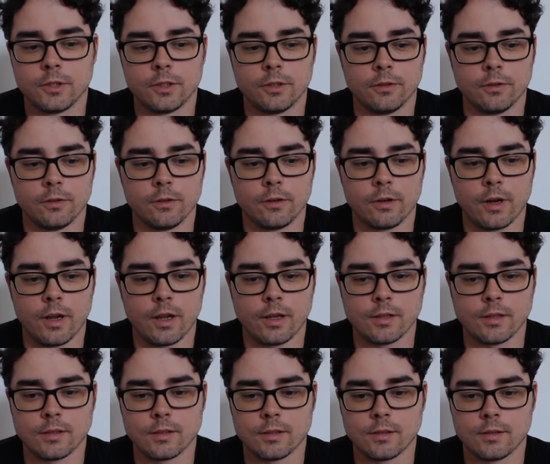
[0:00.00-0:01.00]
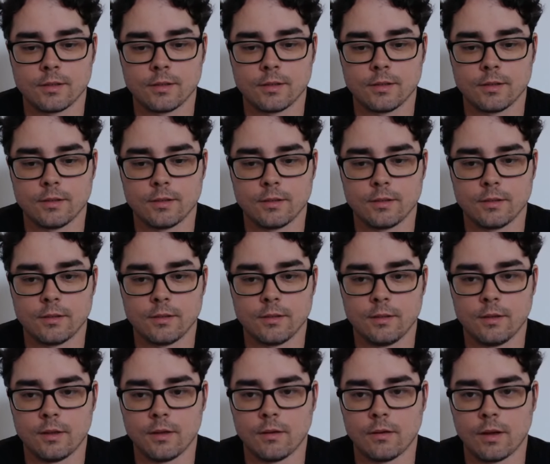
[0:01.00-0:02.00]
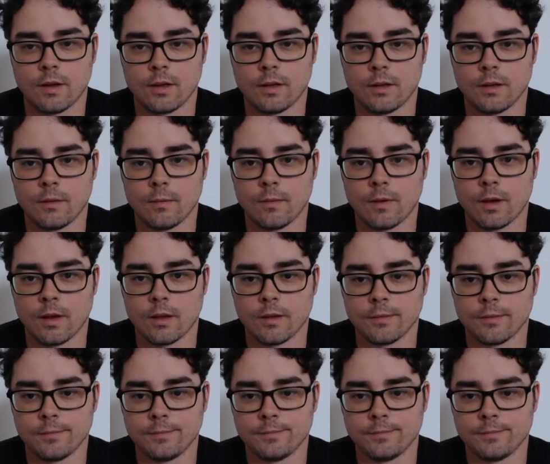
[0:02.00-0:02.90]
Great. No idea why.